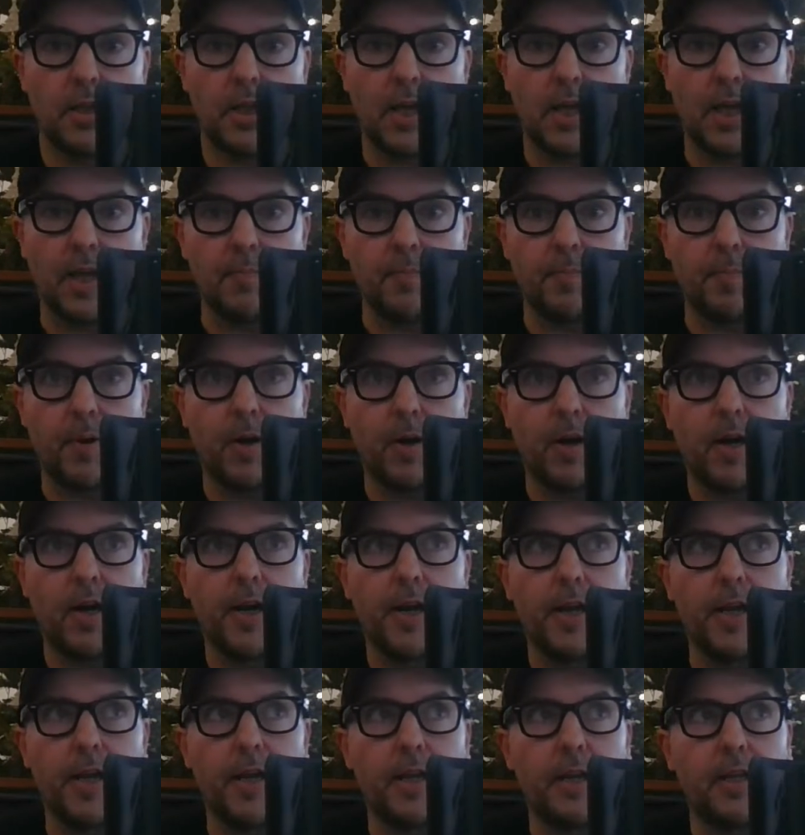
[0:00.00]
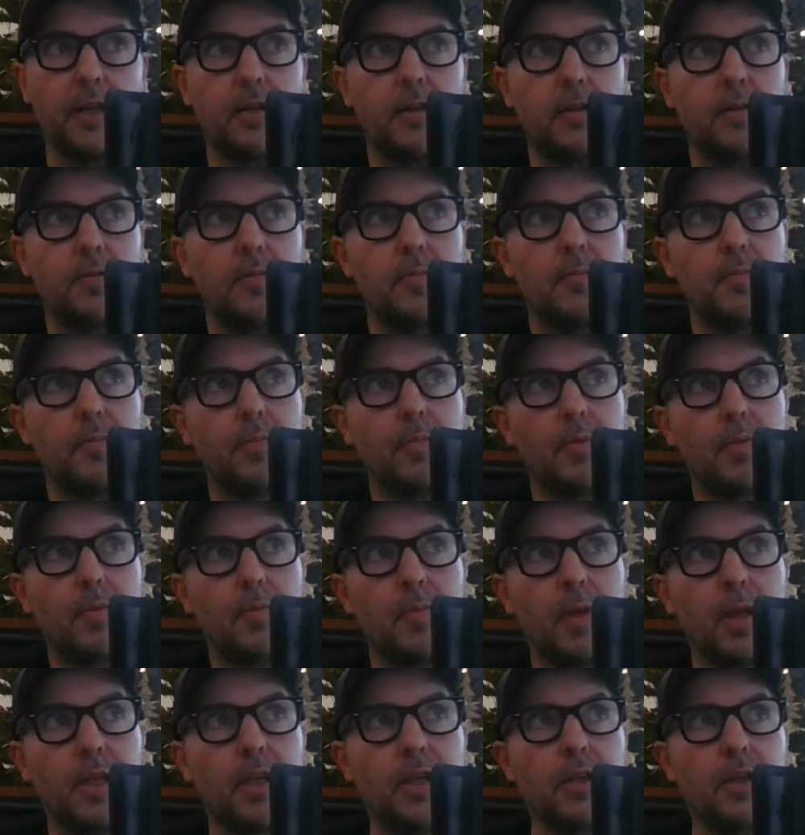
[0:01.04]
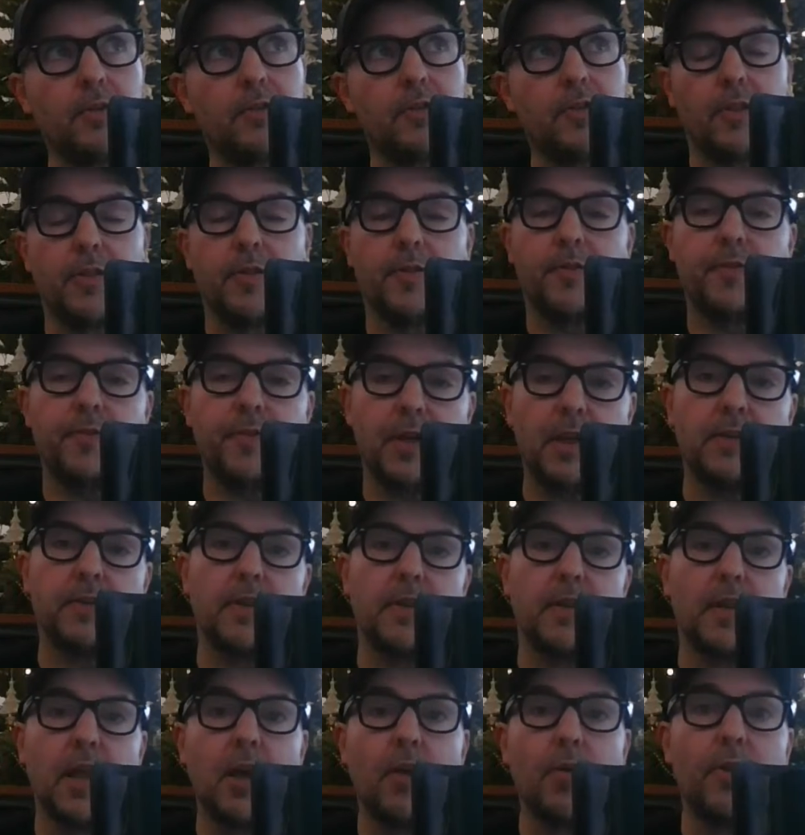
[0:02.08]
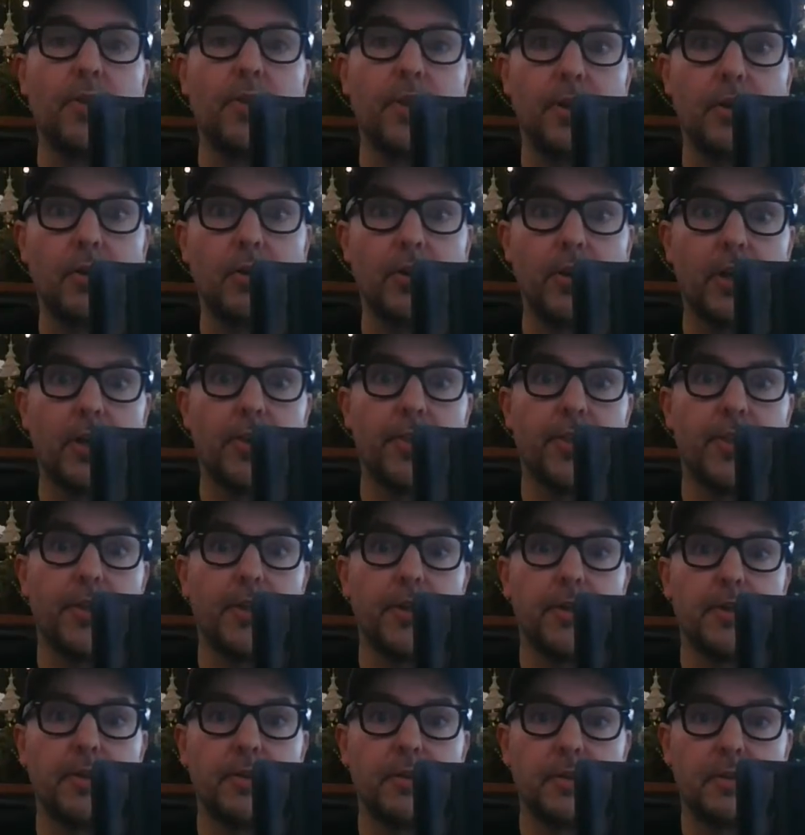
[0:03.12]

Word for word: and by making it so that the fees are lower than on other